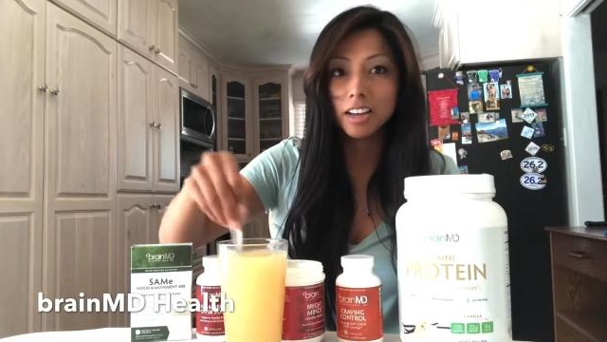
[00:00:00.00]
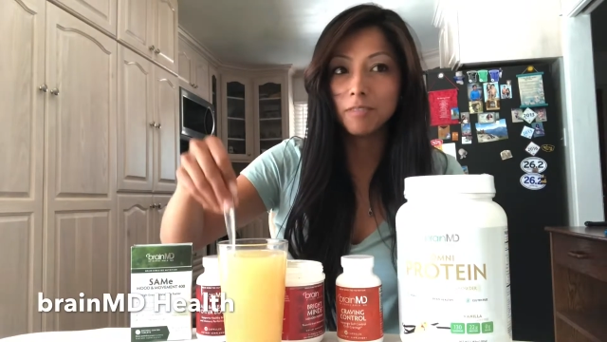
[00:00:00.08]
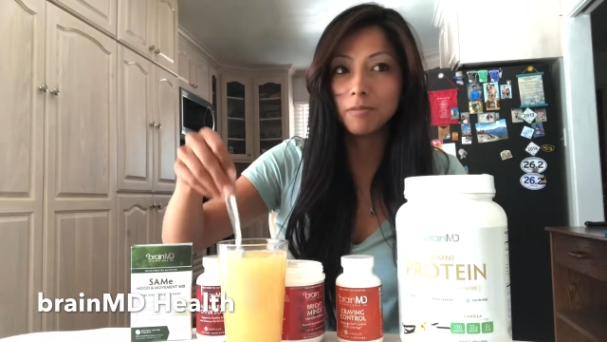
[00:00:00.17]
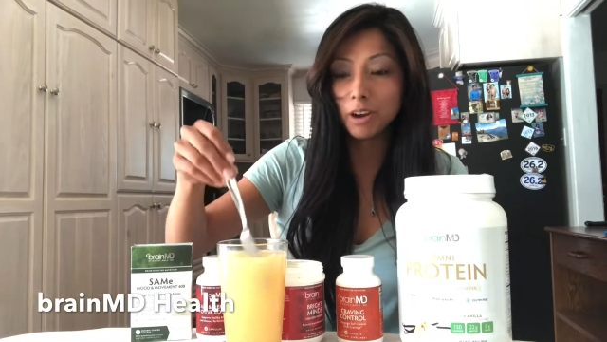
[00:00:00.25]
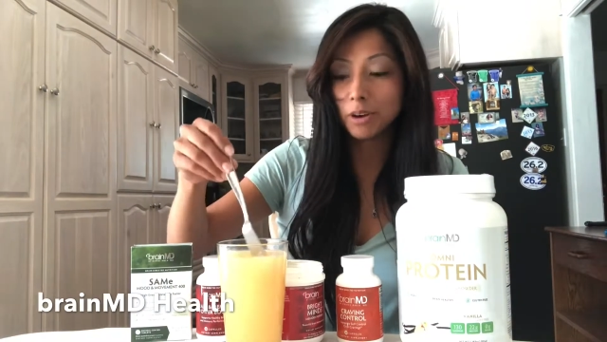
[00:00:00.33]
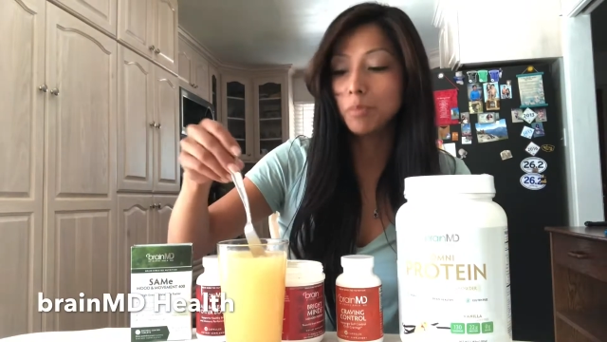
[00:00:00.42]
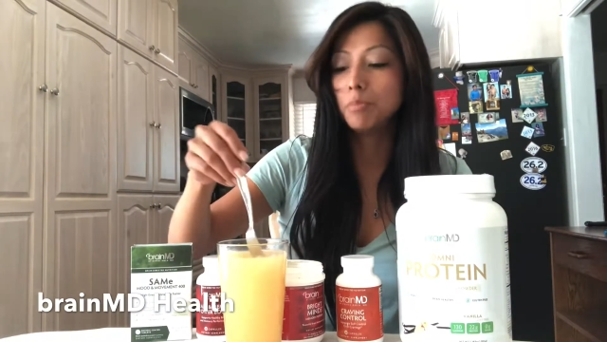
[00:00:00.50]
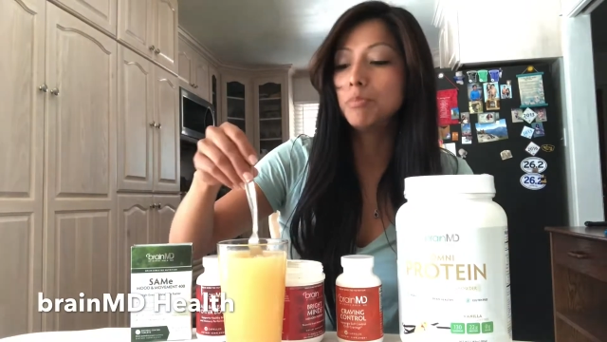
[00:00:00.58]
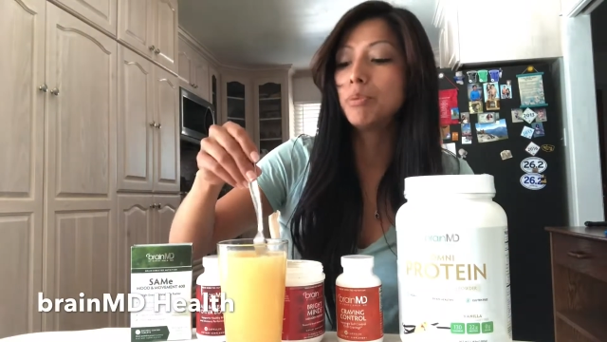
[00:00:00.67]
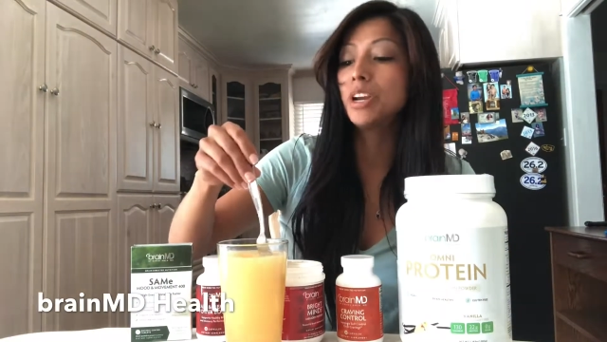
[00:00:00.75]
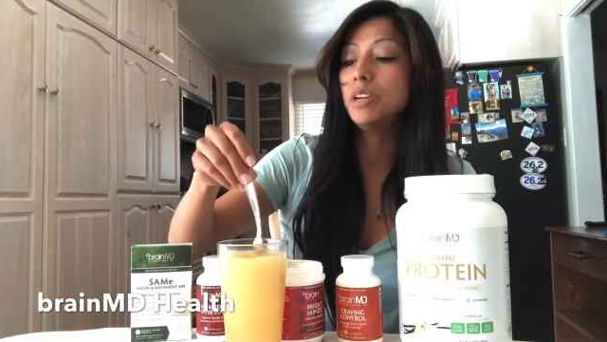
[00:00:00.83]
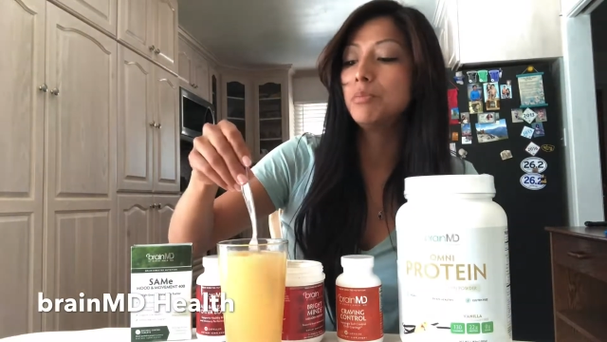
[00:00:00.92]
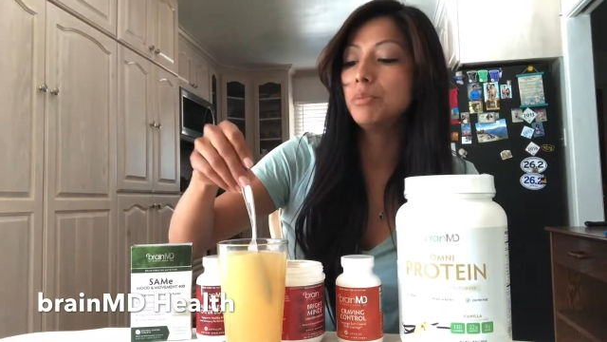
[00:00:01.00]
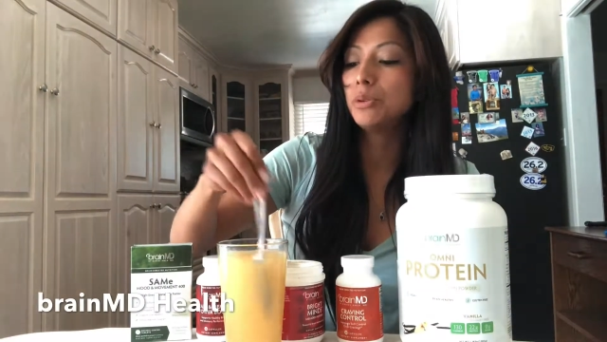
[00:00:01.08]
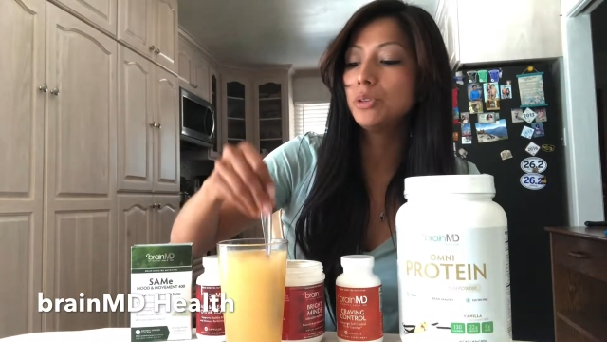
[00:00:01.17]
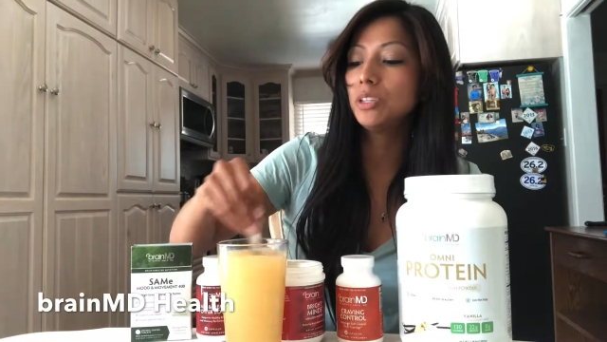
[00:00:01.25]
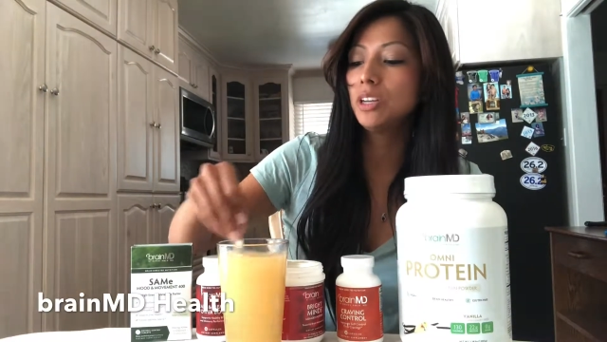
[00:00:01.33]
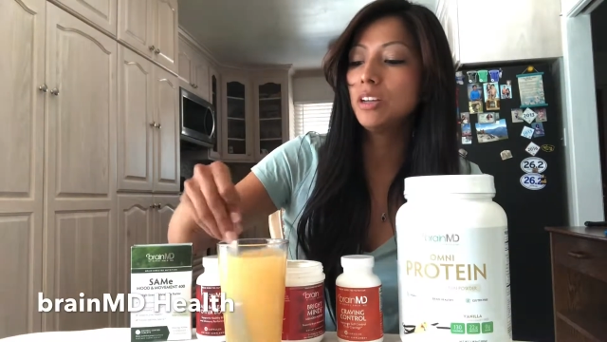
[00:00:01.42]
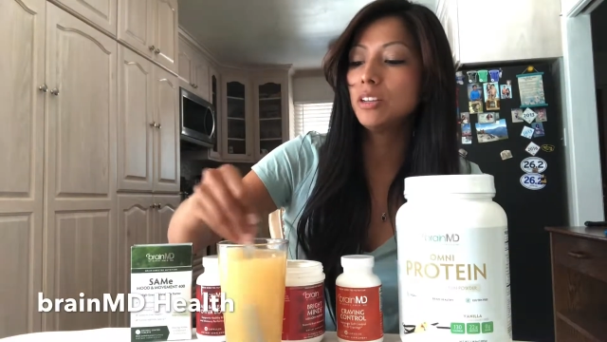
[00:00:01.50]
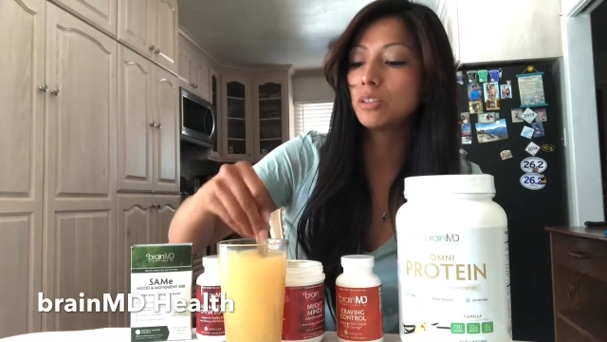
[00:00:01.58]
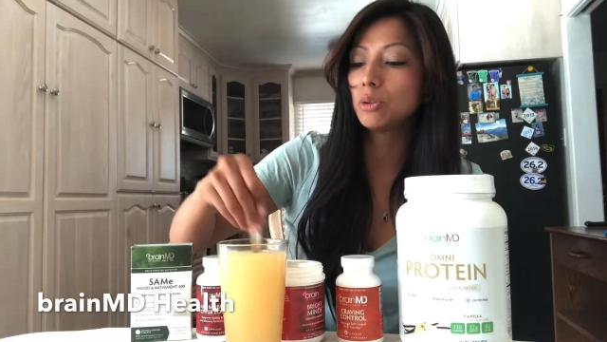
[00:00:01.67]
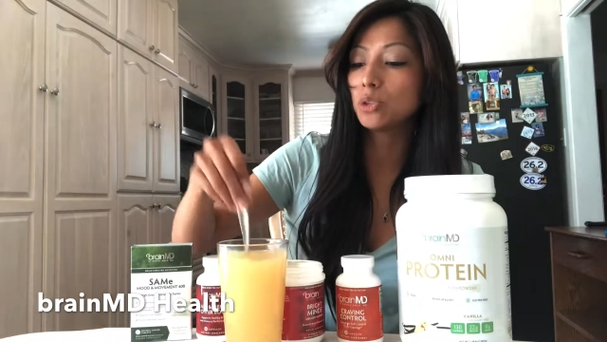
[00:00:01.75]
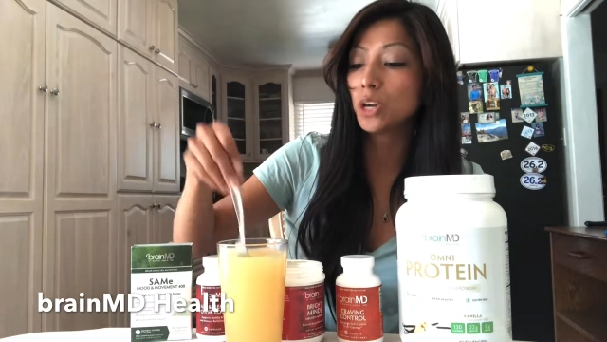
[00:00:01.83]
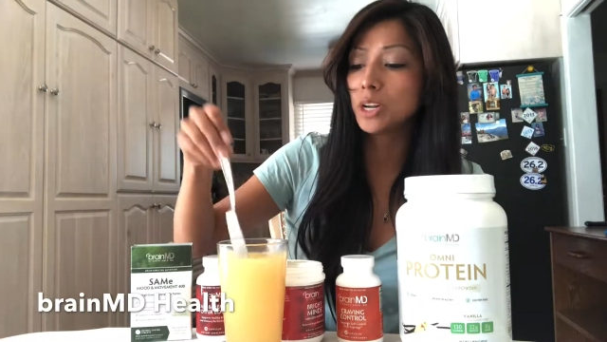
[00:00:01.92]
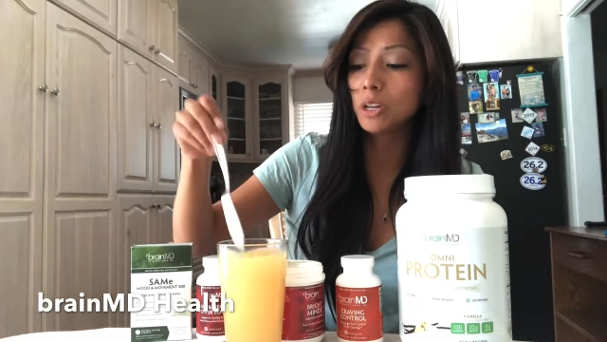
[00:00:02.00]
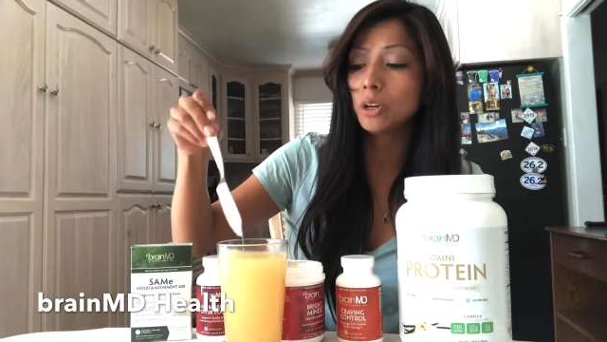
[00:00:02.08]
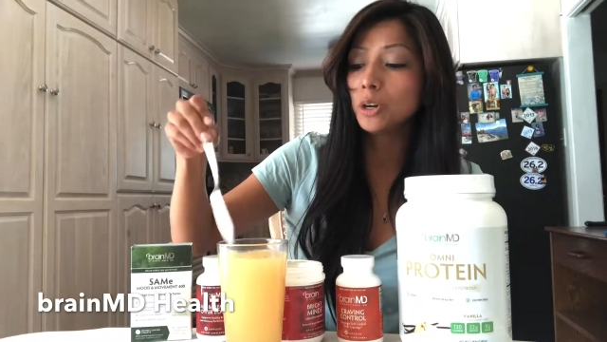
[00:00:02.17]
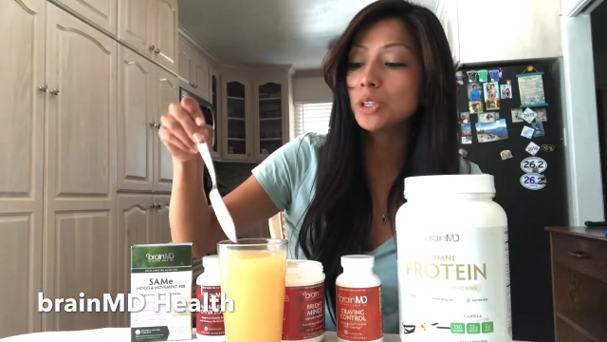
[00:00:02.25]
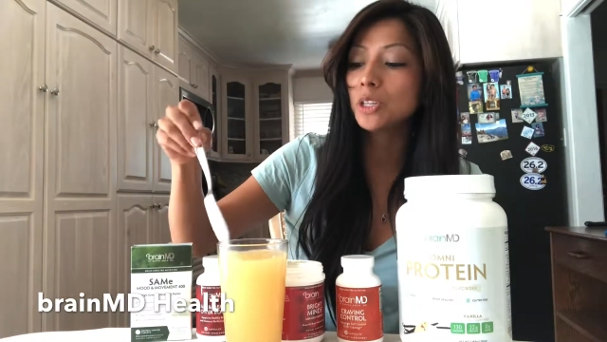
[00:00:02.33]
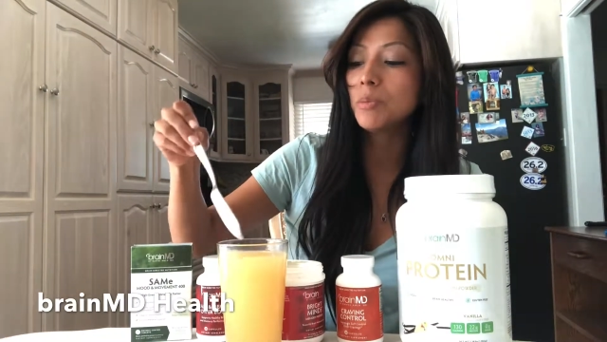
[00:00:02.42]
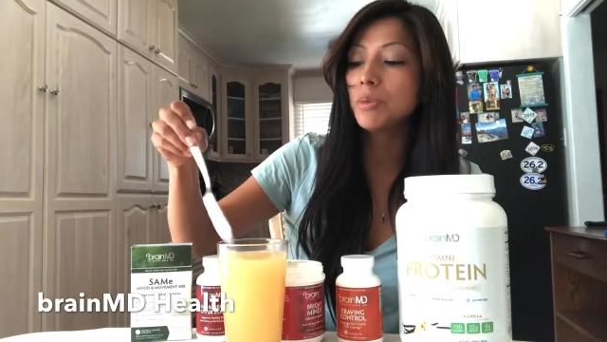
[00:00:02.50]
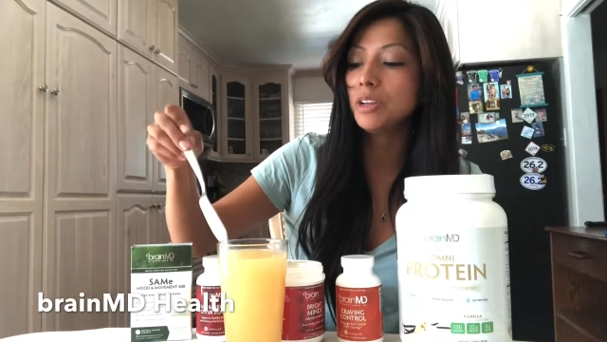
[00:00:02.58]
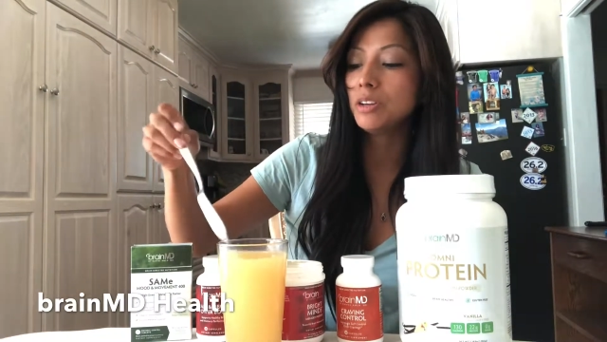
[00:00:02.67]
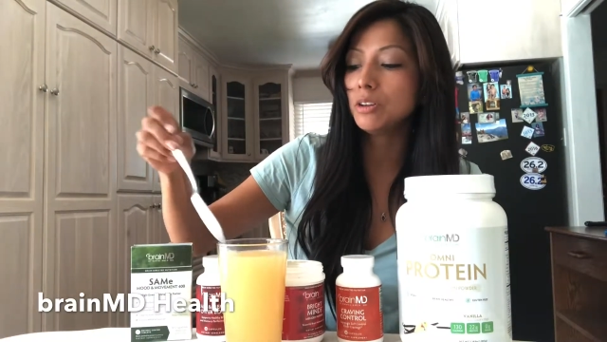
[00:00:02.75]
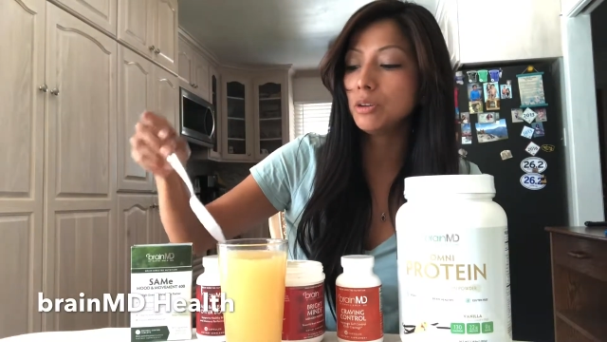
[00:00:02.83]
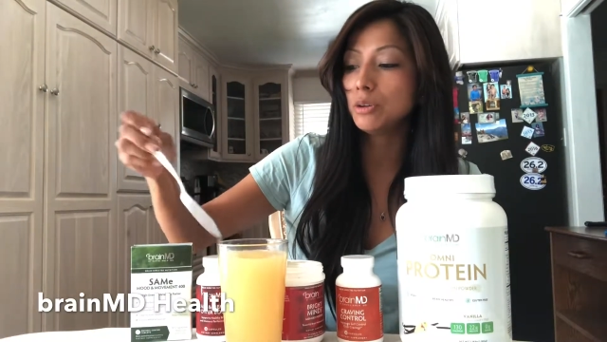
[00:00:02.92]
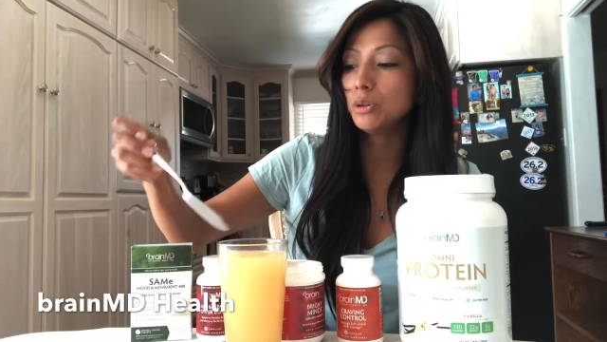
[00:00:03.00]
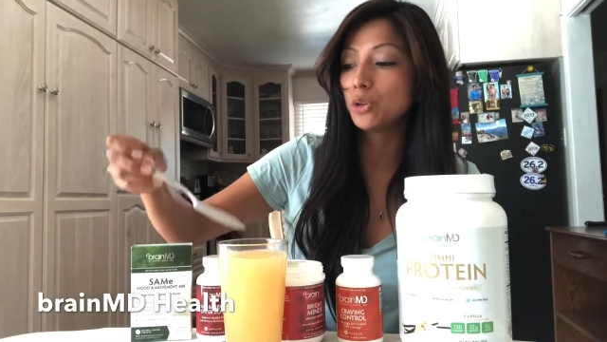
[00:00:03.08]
very brain boosting. So trying to learn something new,